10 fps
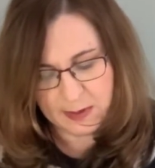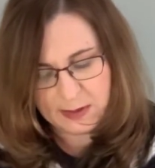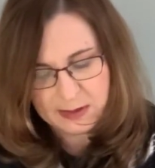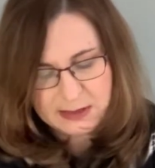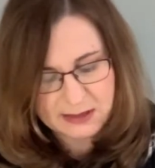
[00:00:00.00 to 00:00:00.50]

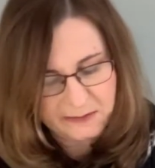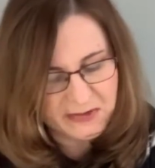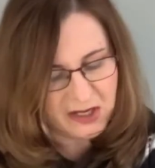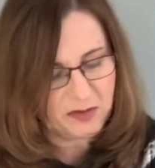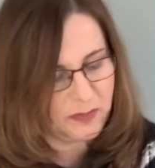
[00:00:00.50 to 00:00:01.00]

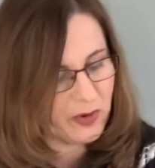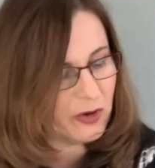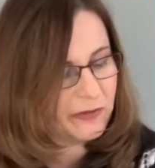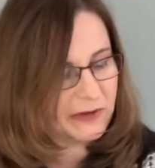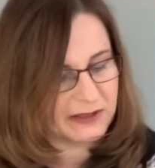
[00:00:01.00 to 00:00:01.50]
something
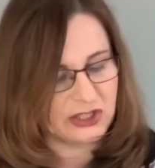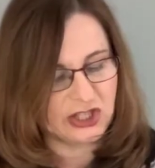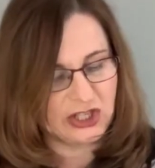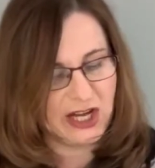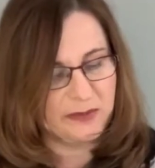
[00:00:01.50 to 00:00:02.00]
perfect
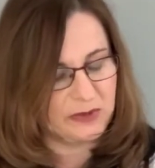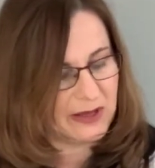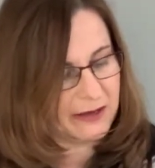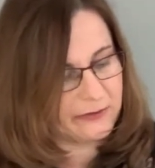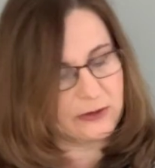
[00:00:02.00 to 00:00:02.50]
shape,
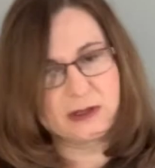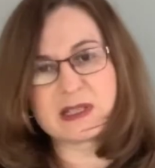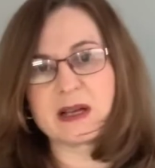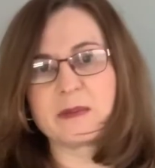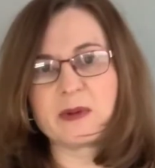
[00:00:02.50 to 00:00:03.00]
like for
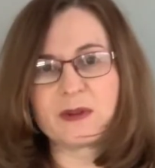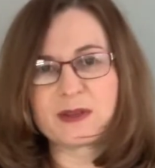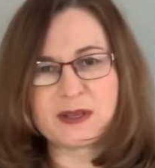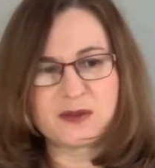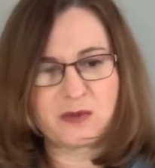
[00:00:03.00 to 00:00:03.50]
example, this
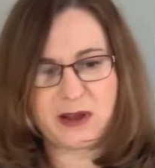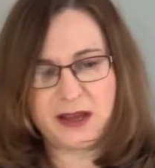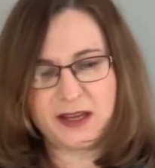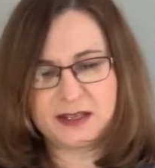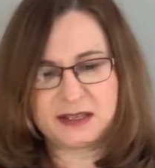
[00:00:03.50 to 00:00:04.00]
is why I
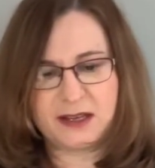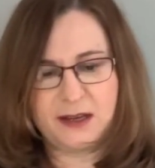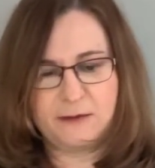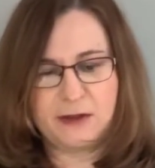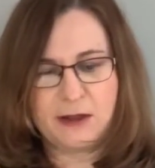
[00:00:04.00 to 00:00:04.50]
saved
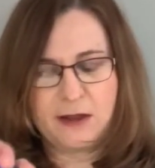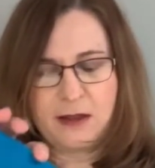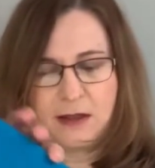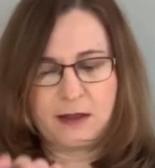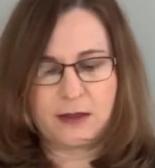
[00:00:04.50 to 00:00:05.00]

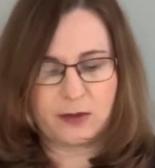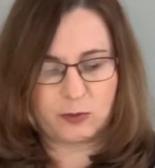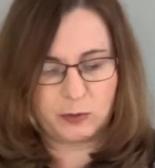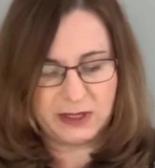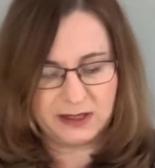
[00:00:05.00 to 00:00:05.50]
the
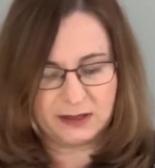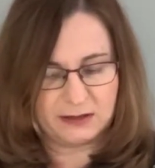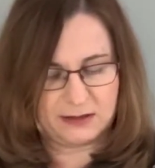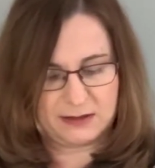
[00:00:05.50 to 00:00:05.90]
real